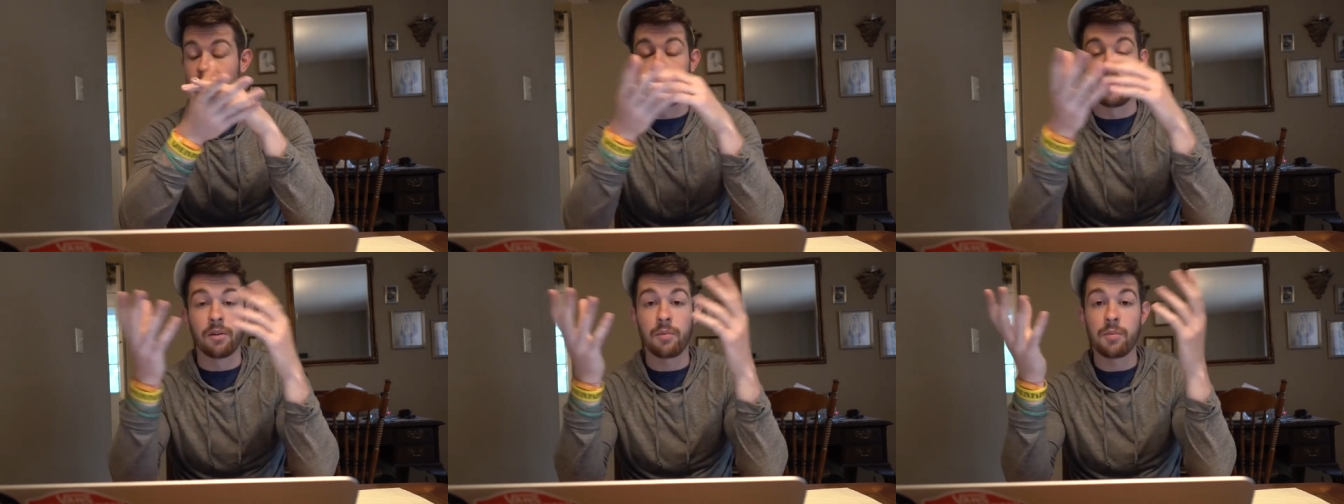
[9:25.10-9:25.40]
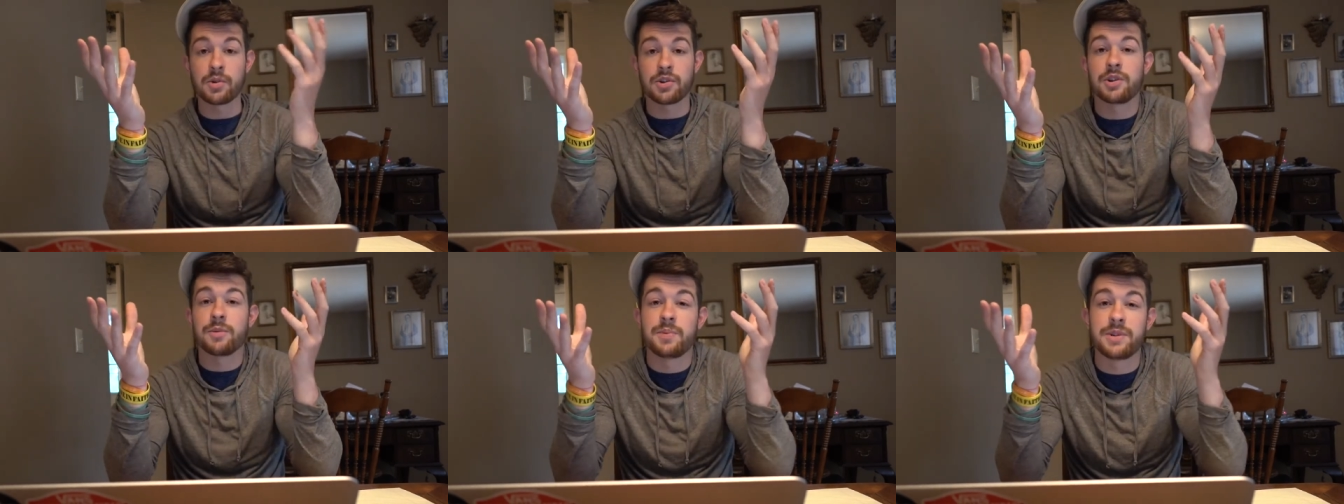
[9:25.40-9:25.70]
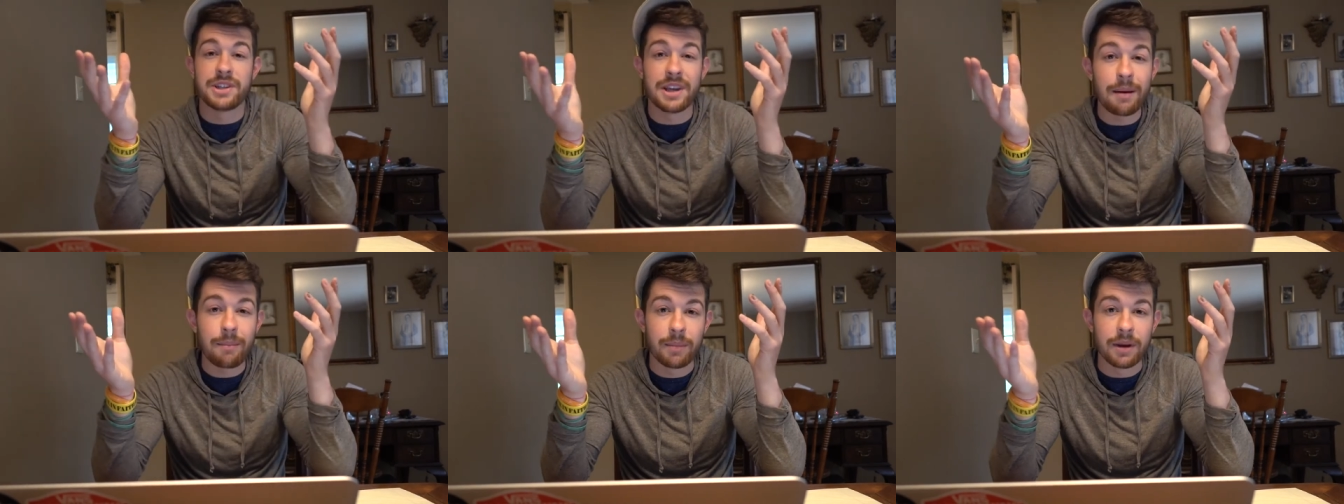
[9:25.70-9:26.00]
it almost
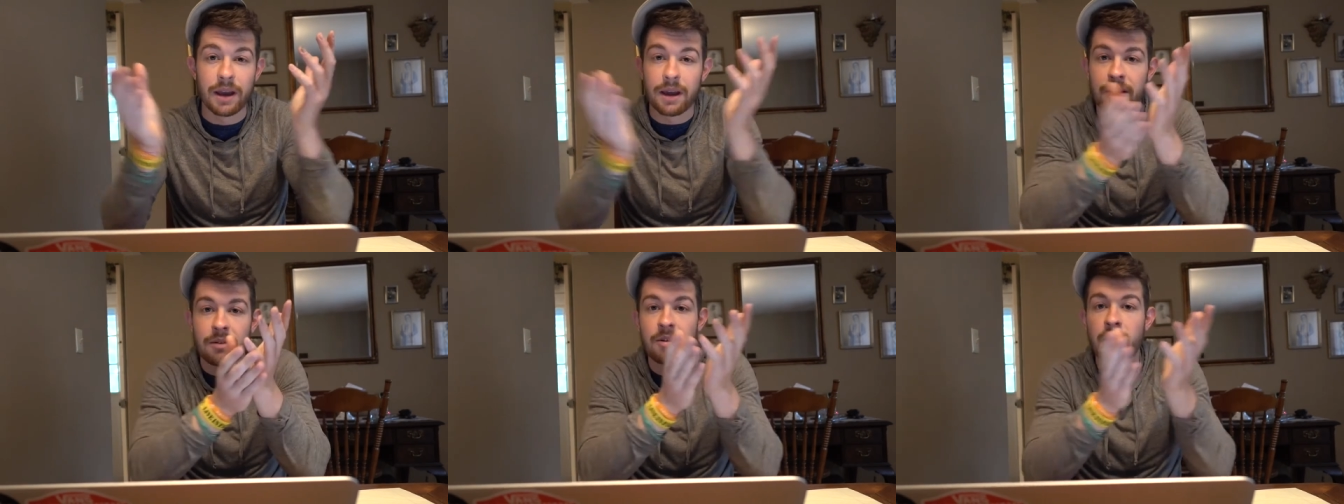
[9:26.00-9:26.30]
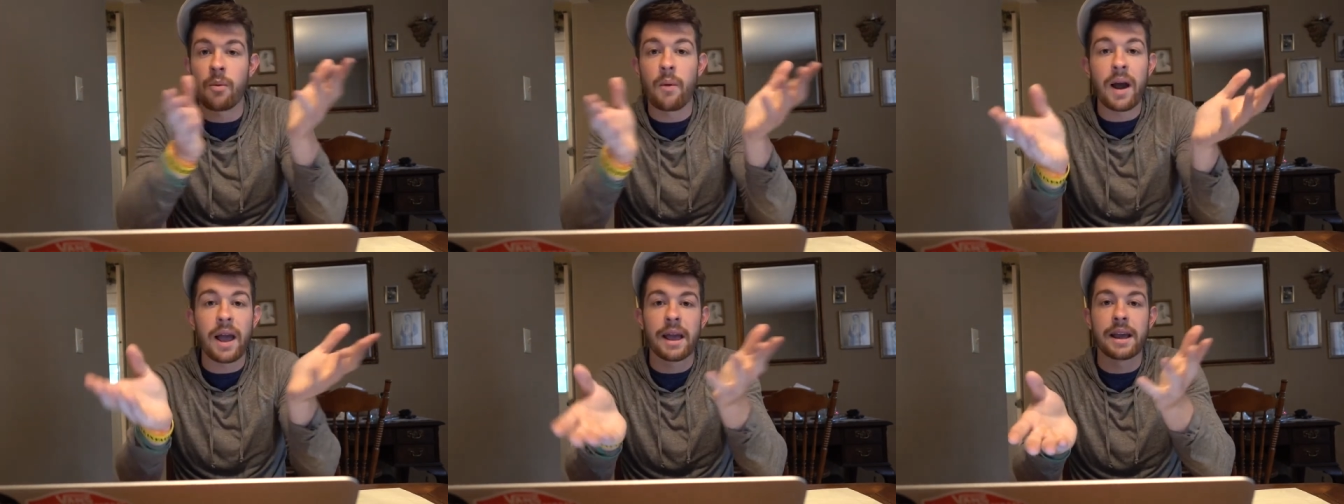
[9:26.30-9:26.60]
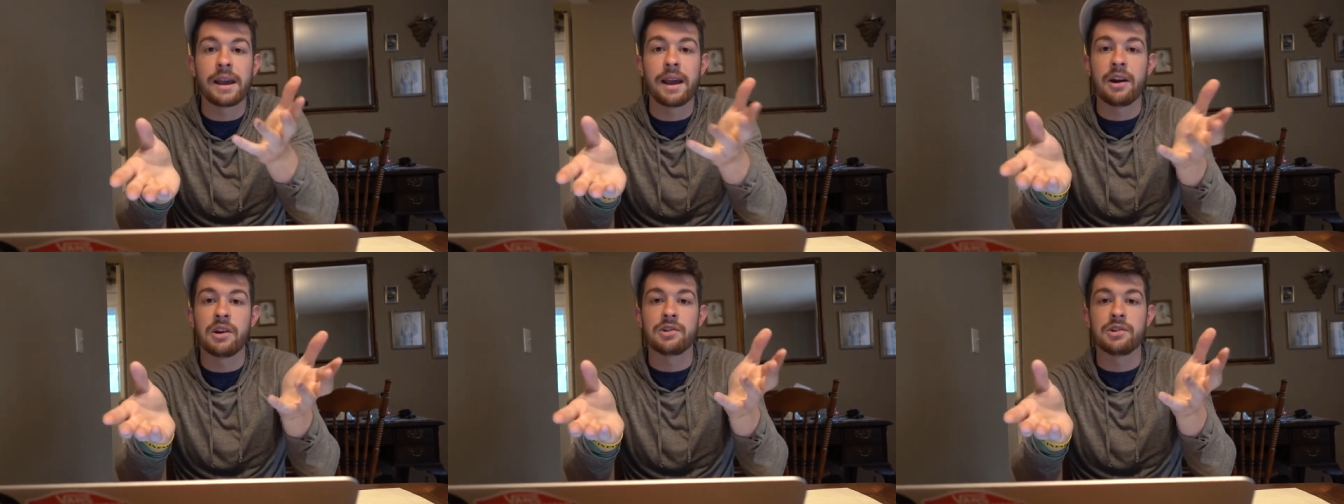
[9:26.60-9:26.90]
upset me. I don't know why
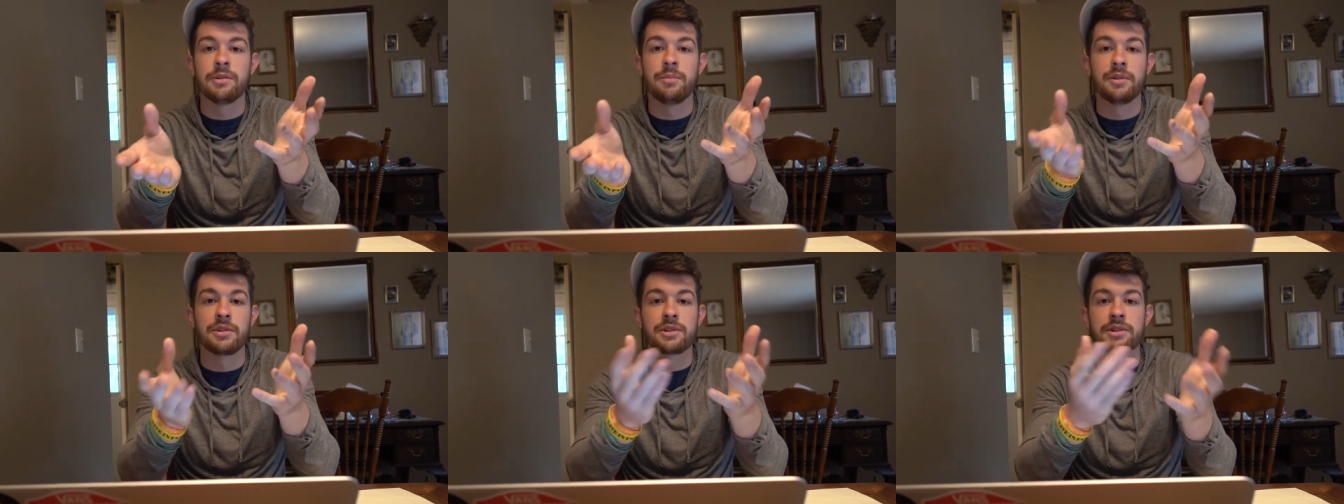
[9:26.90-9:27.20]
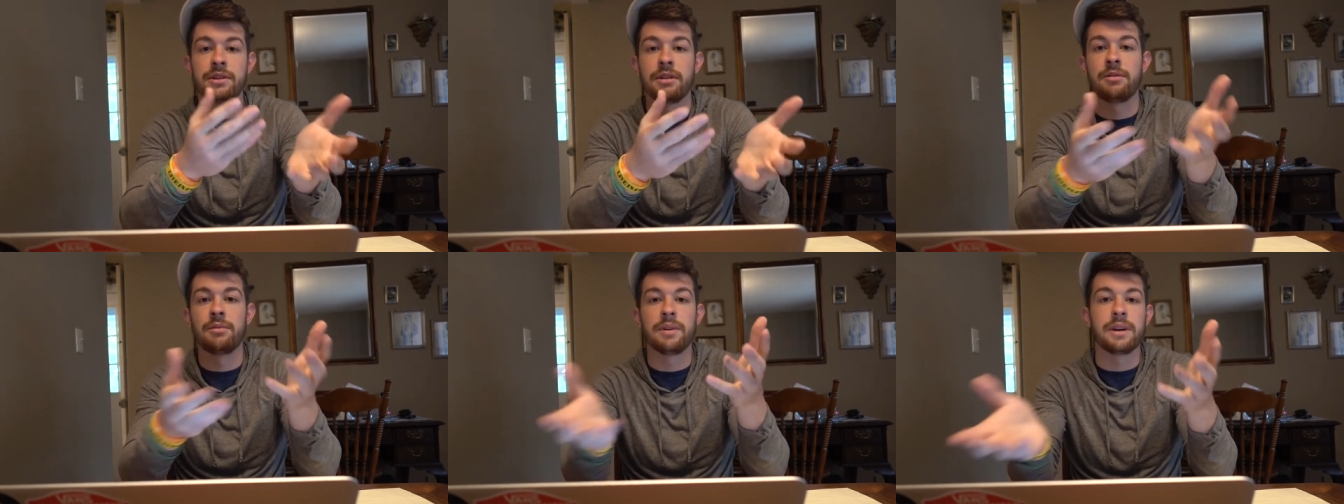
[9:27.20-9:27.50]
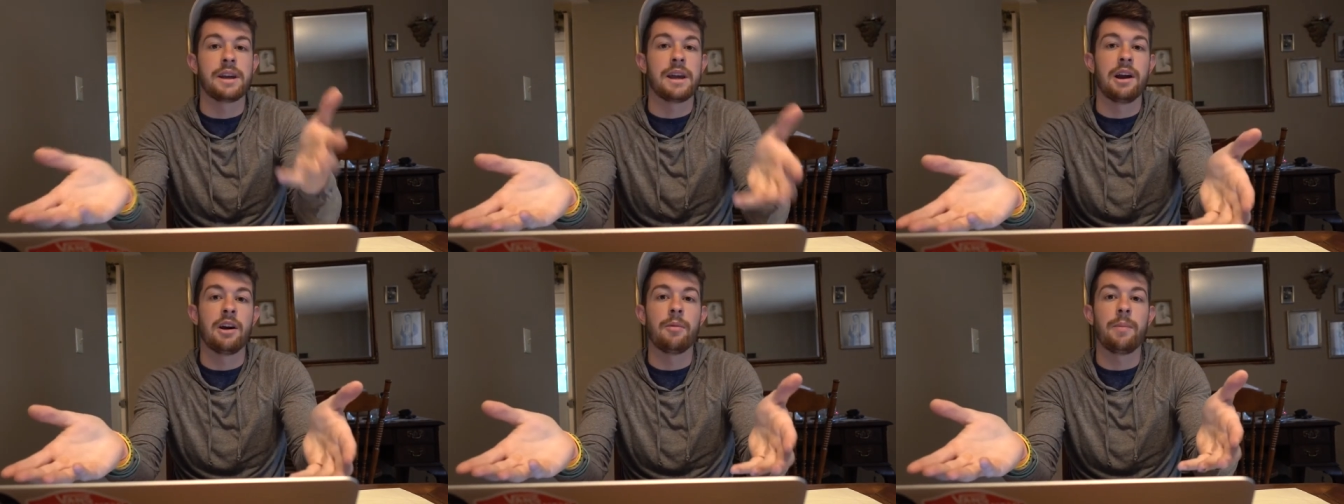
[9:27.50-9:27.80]
I cared so much because I don't
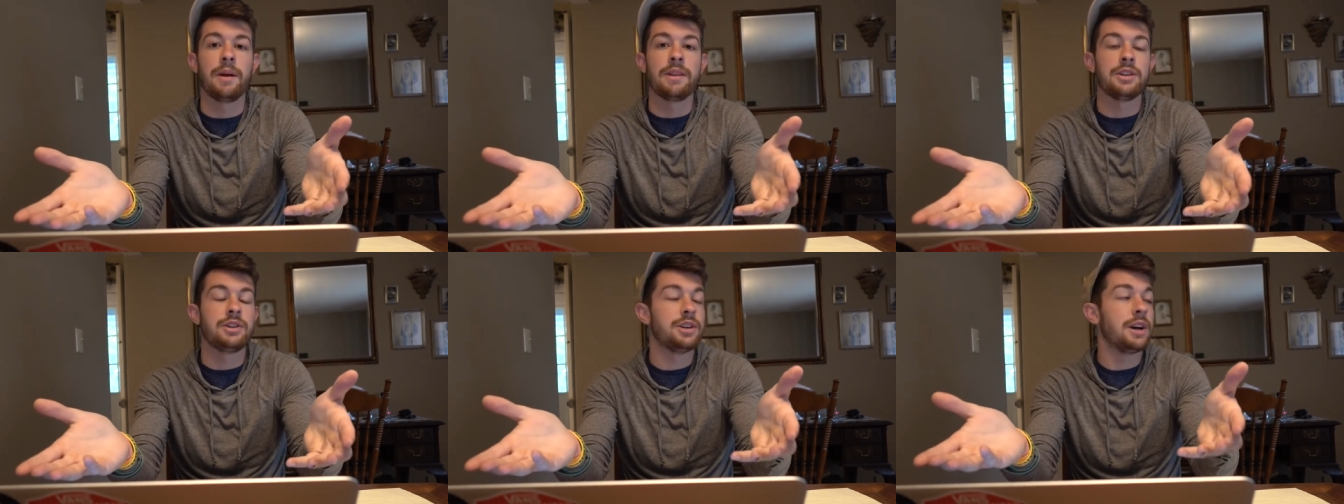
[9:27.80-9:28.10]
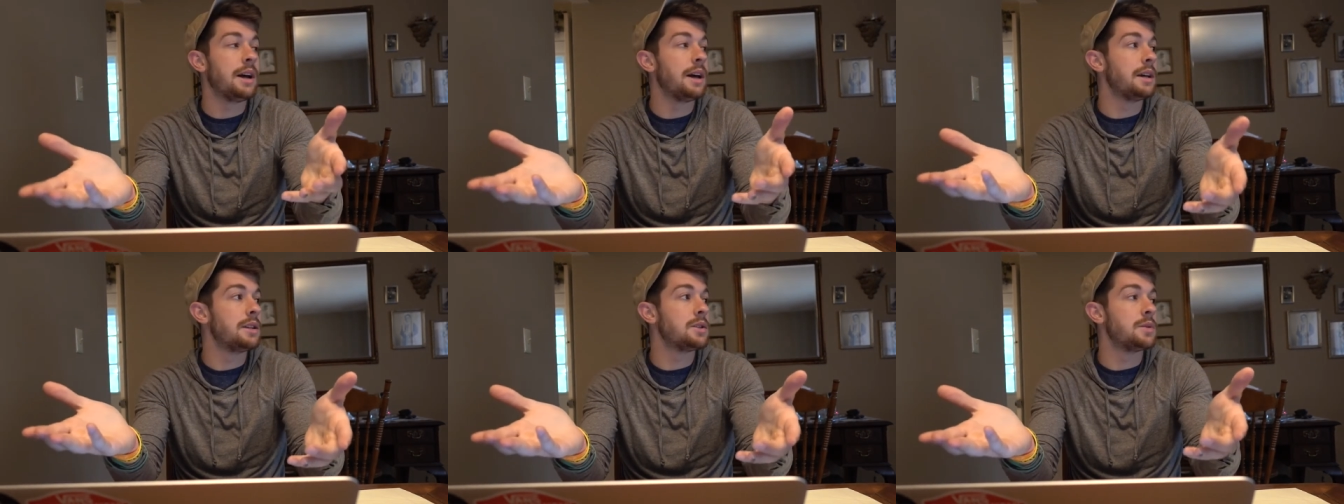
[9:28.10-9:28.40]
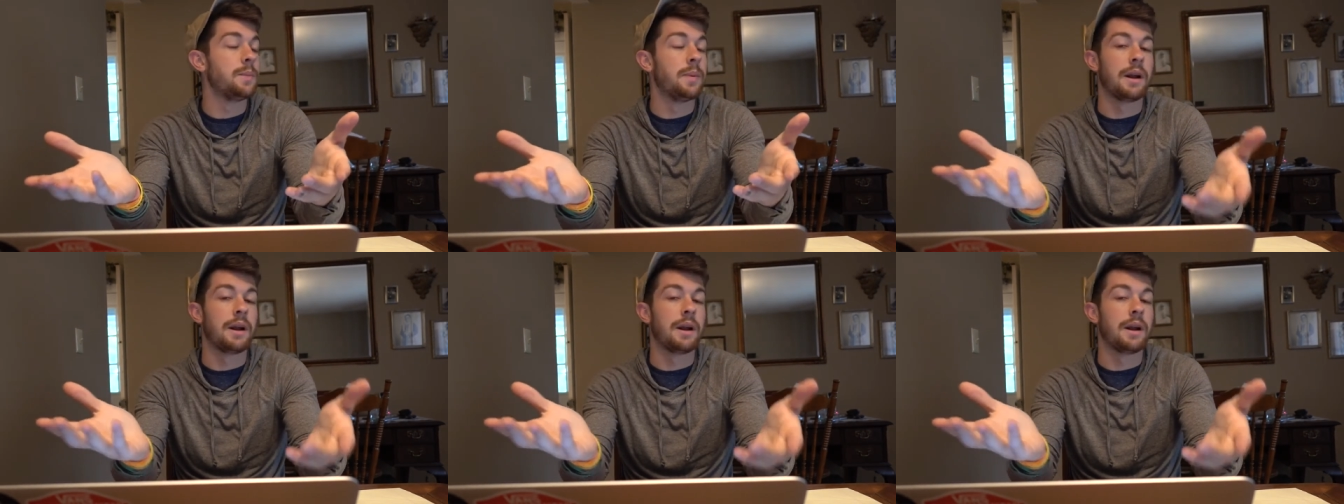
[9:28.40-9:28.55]
really care about the Giants,